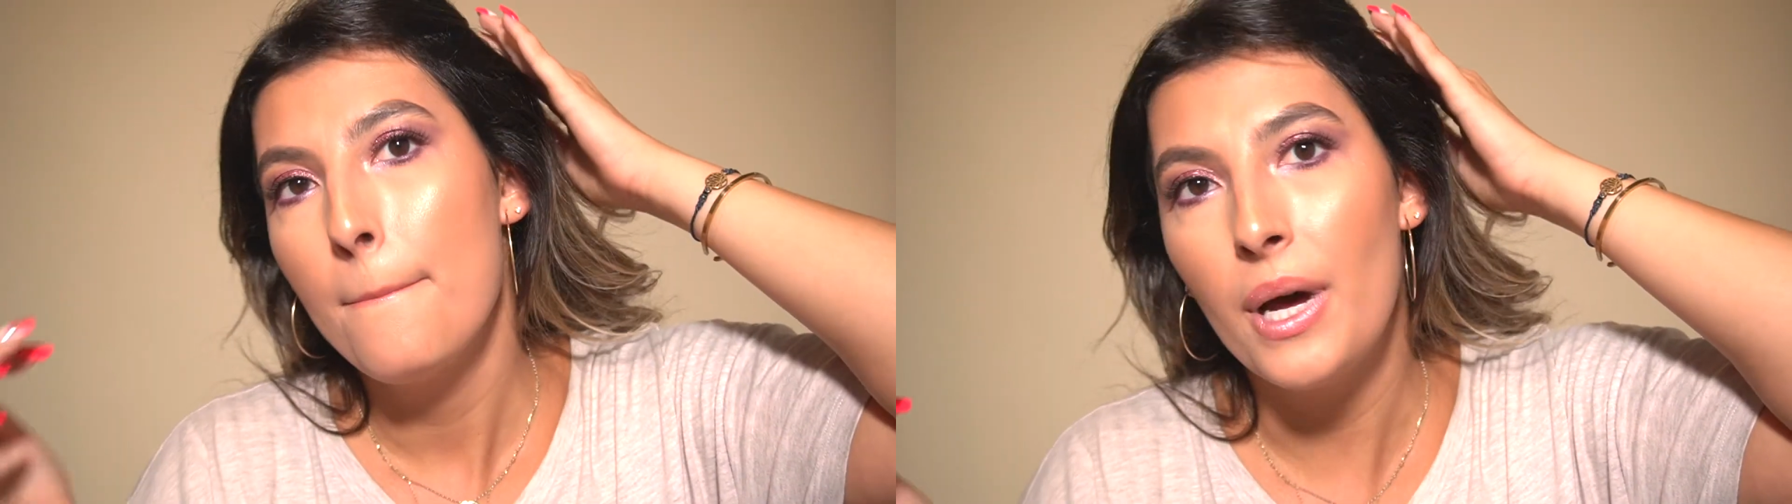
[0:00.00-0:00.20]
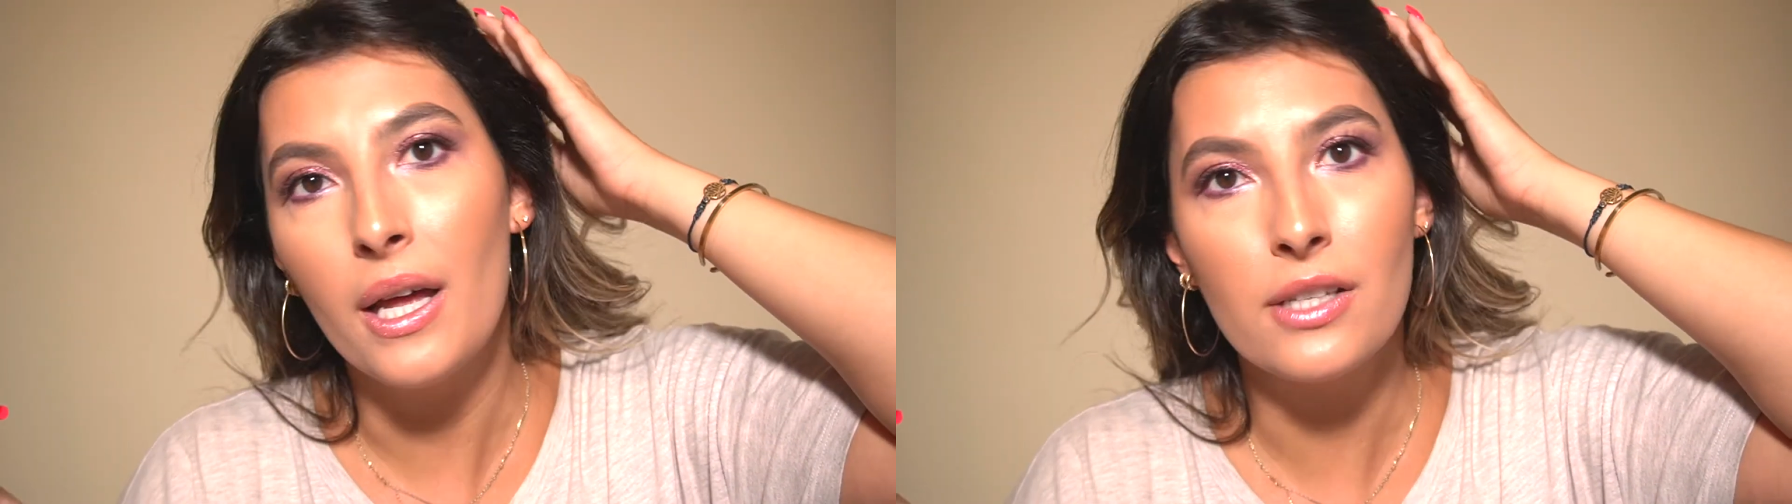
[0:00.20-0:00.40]

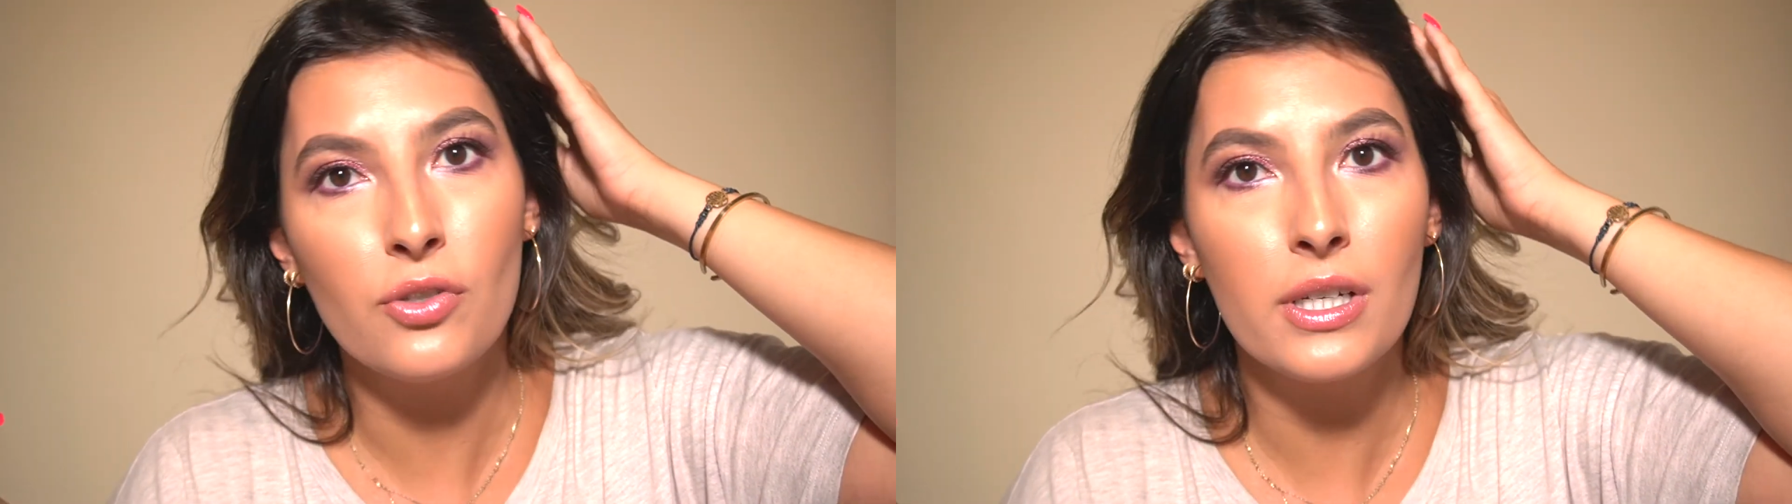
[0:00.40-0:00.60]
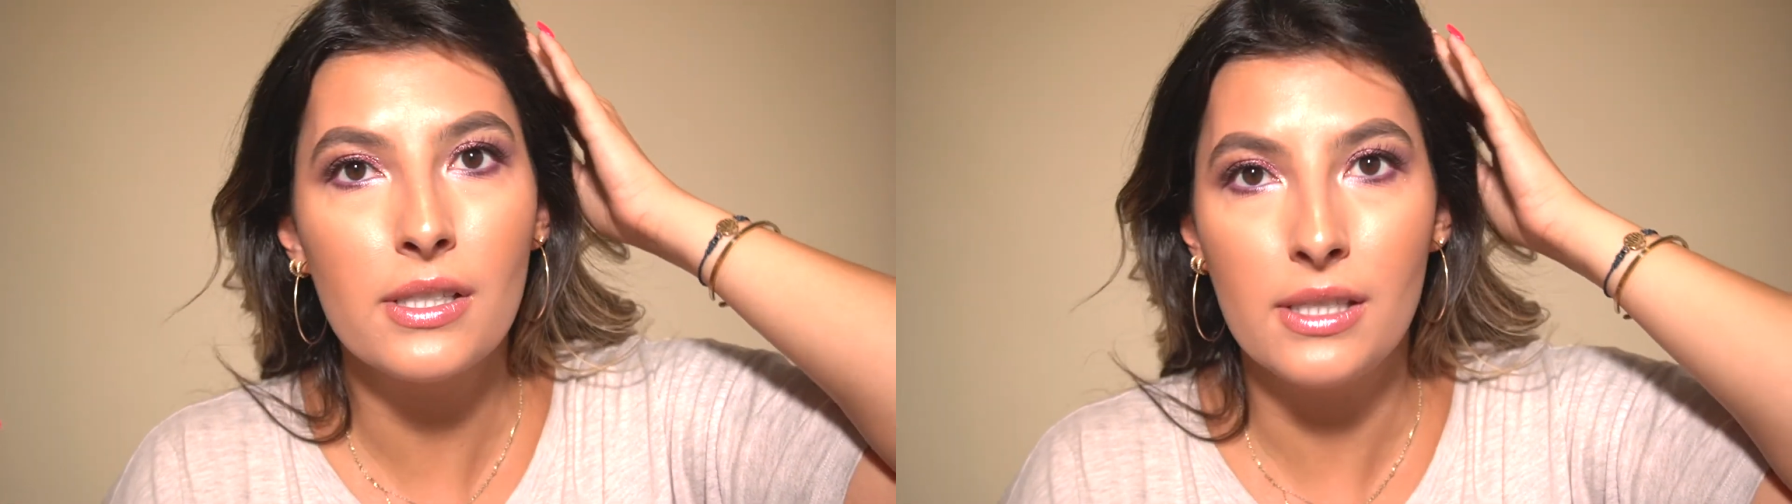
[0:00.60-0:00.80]
but as you
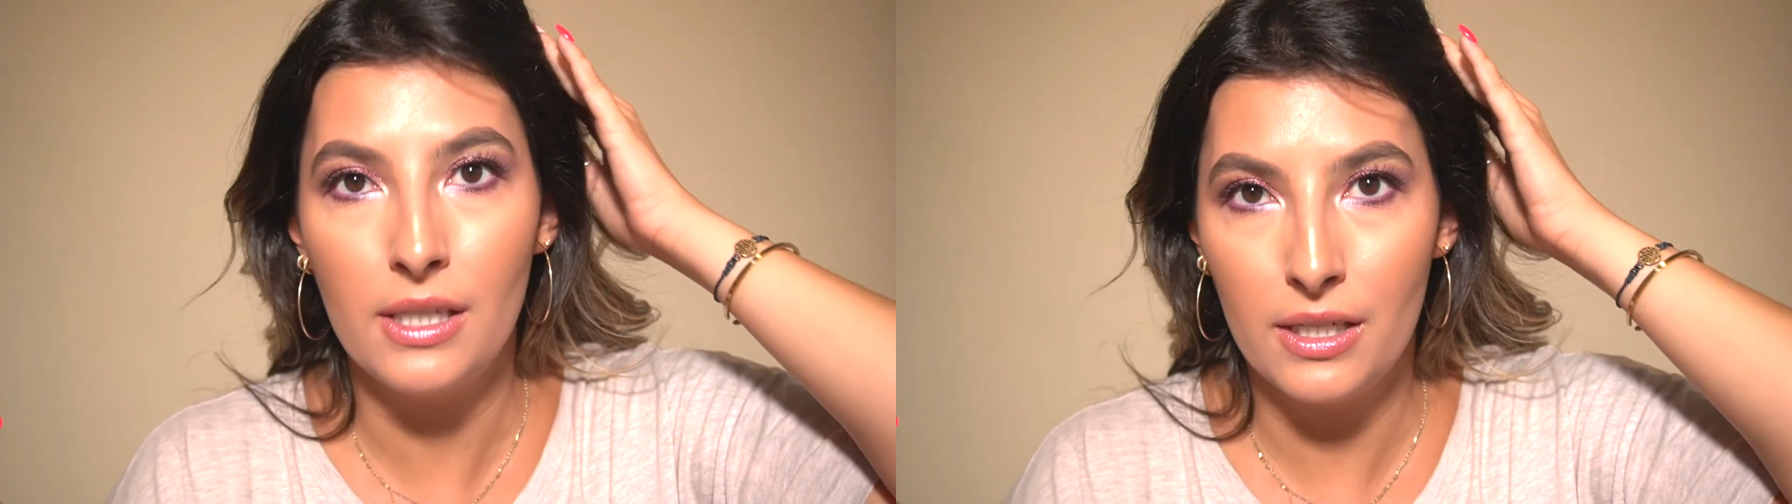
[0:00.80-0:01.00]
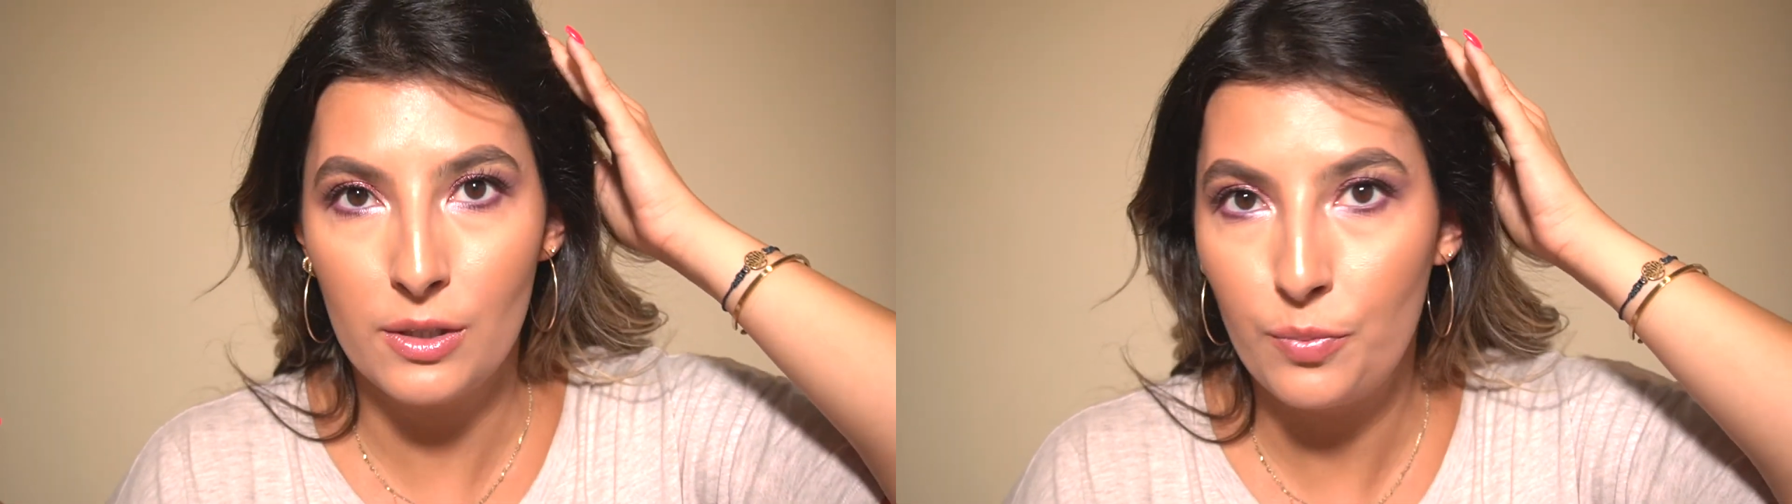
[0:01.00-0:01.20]
can
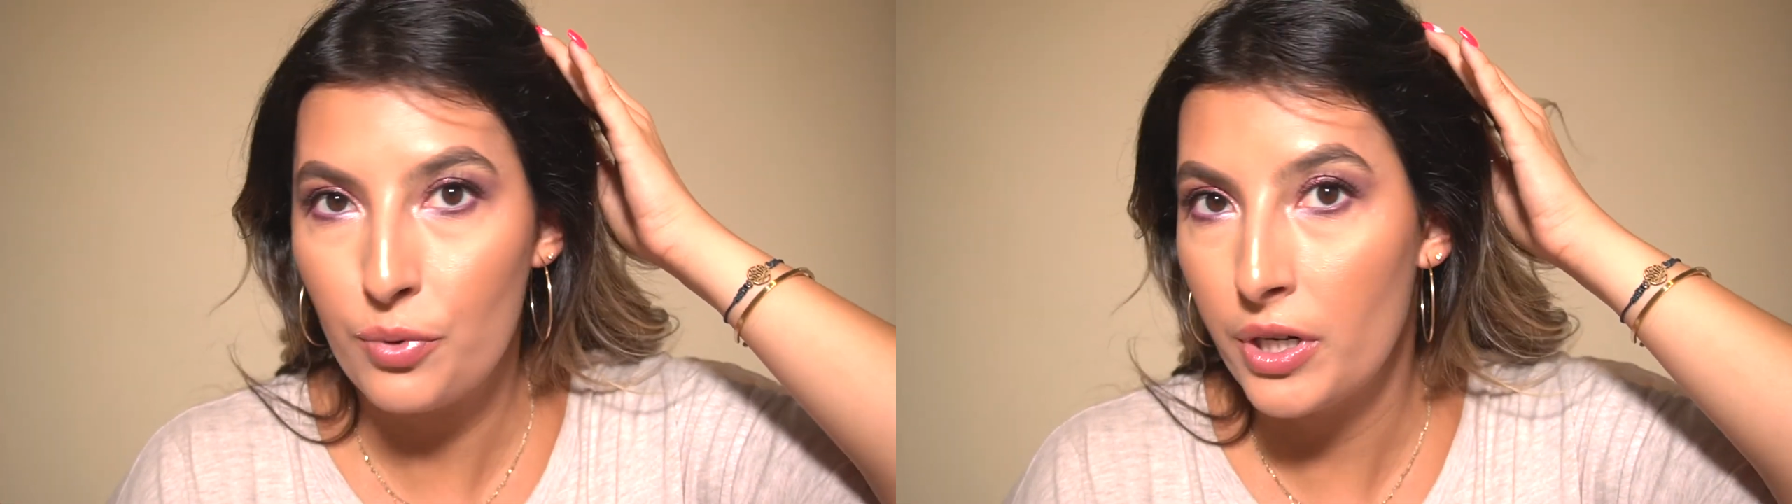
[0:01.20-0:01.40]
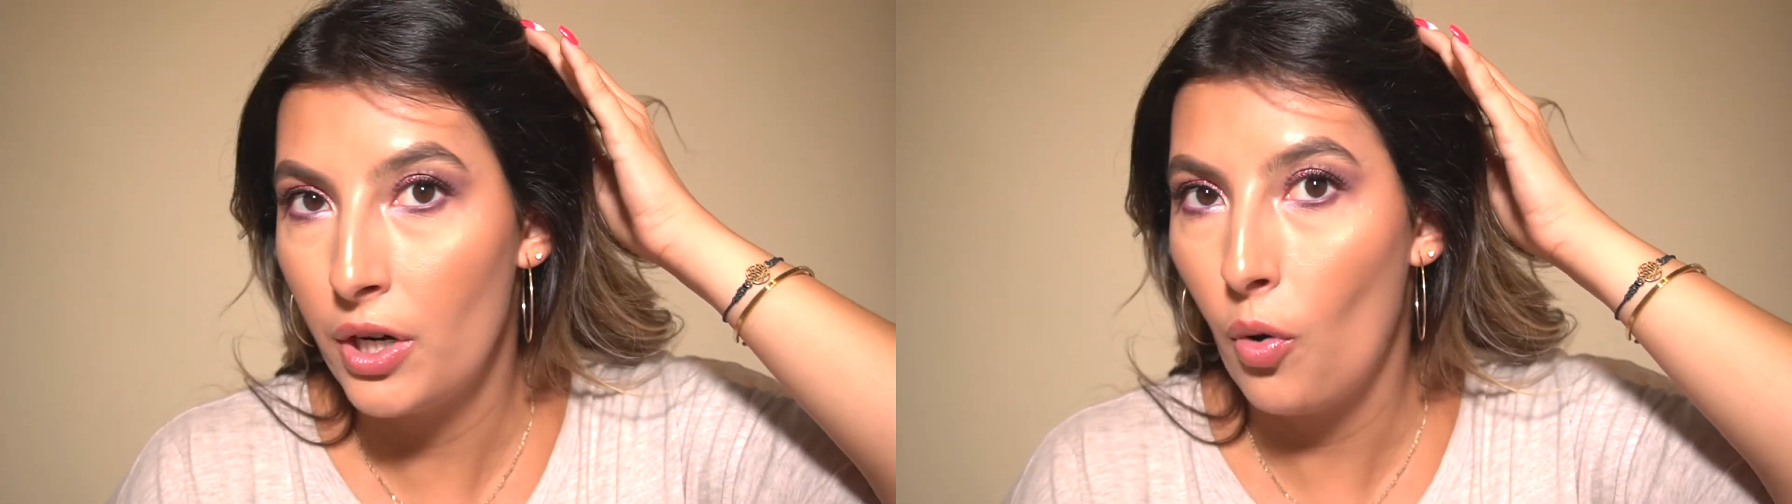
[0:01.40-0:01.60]
see, it is
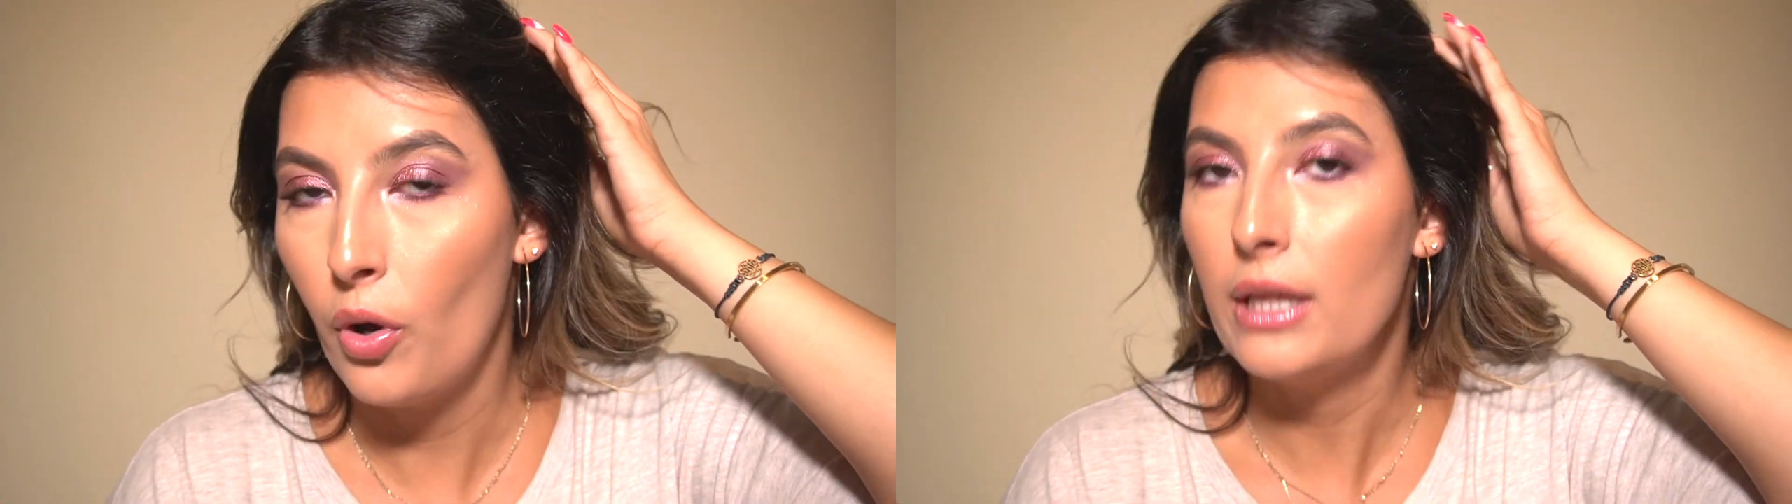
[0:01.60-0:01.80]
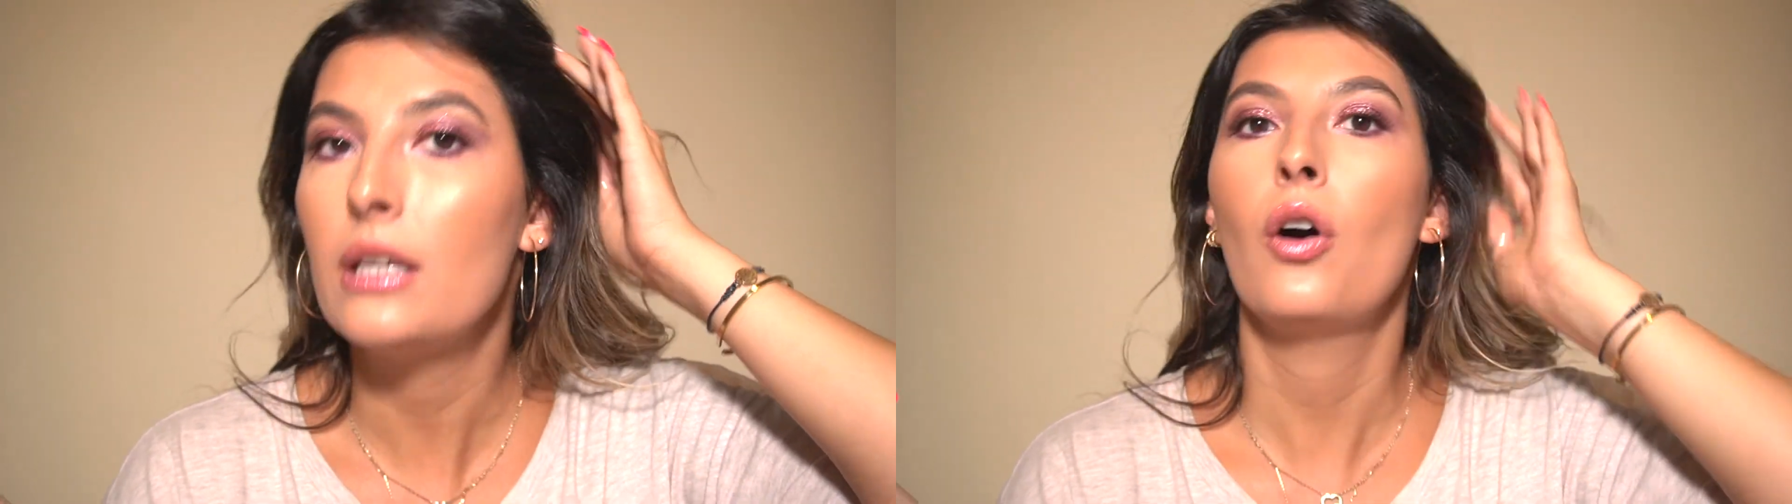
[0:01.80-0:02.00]
pretty oily.